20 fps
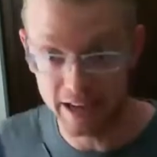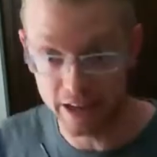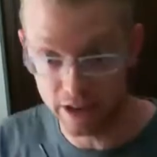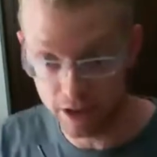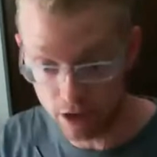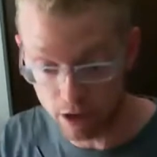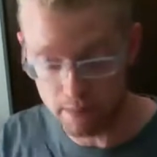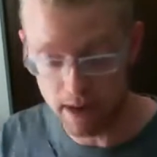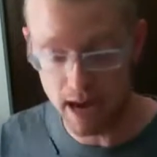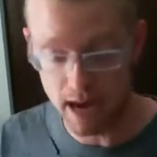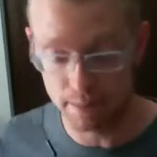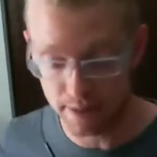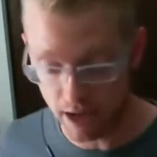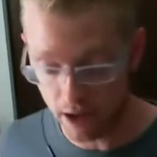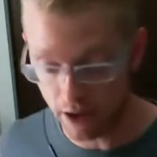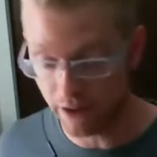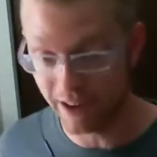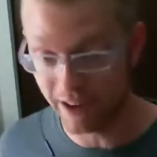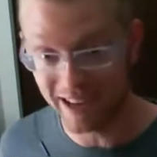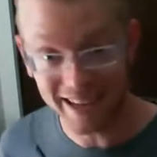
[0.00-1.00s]
it all mapped
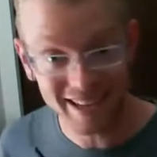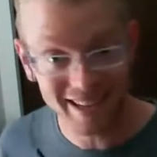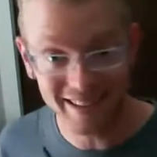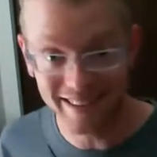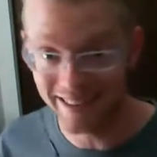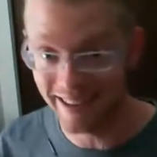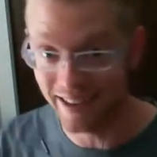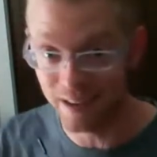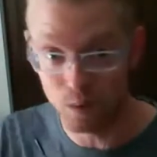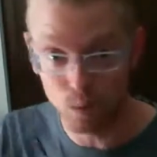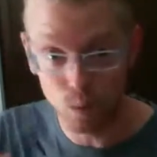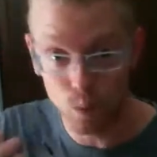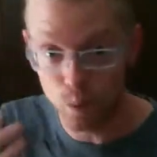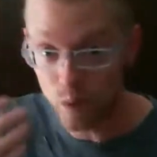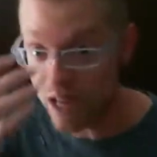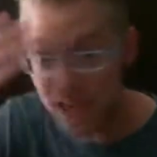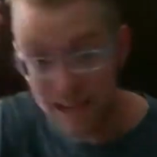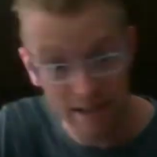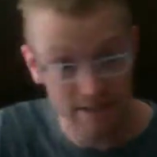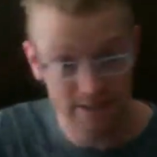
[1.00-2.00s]
out, and it can take
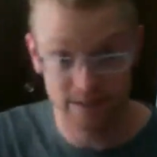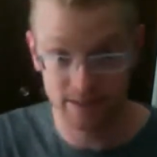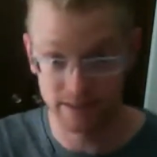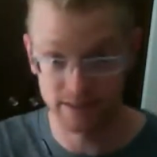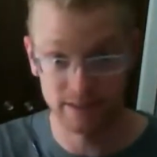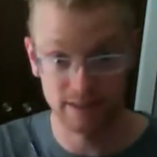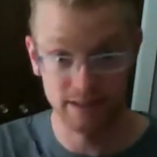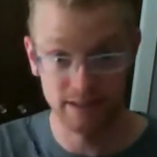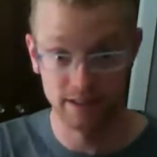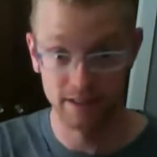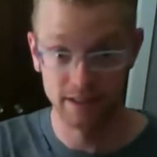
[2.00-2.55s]
weeks.